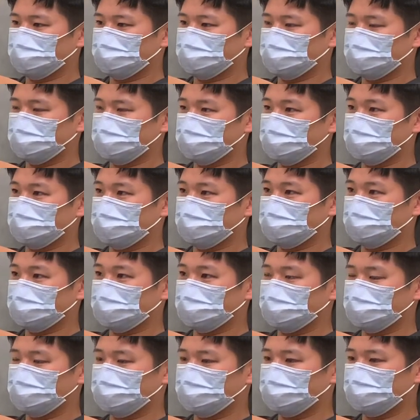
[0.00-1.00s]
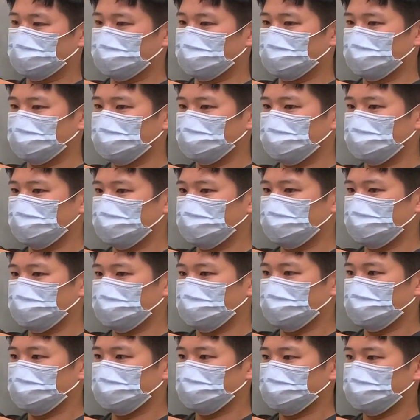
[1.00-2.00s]
And so in
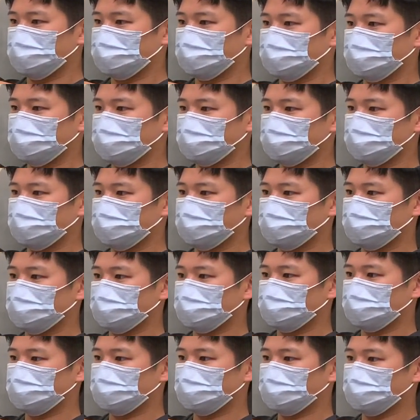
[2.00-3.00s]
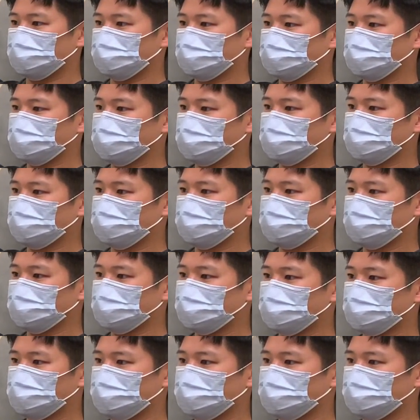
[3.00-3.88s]
ataxia, it's hard for the agonist and